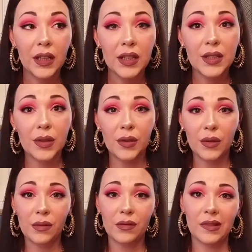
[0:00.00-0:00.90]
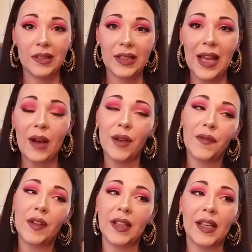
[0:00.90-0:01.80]
So now I
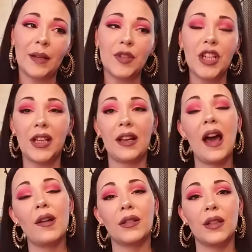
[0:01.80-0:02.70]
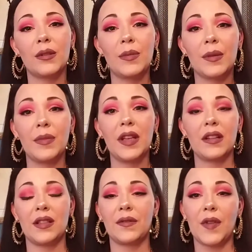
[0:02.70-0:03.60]
feel like I'm cheated out a little bit
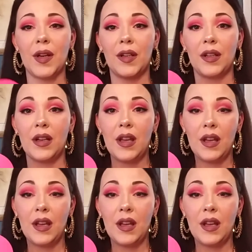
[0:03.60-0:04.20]
because of